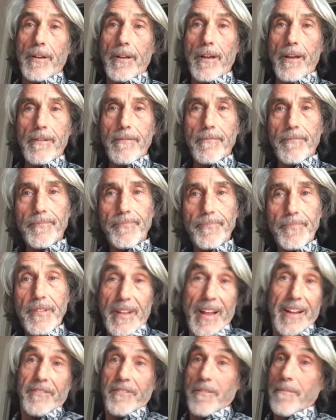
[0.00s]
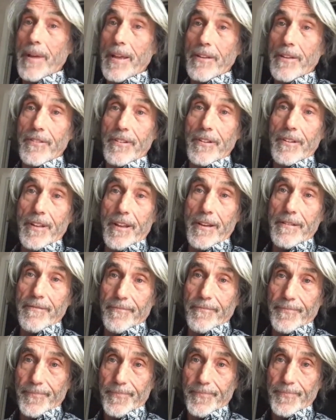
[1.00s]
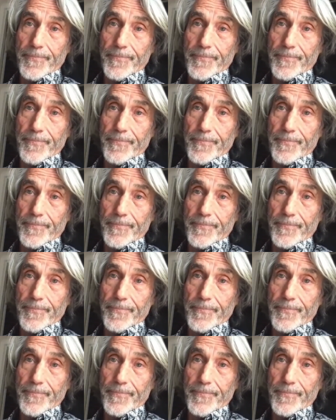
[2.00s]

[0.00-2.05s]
them again. That's amazing, yeah?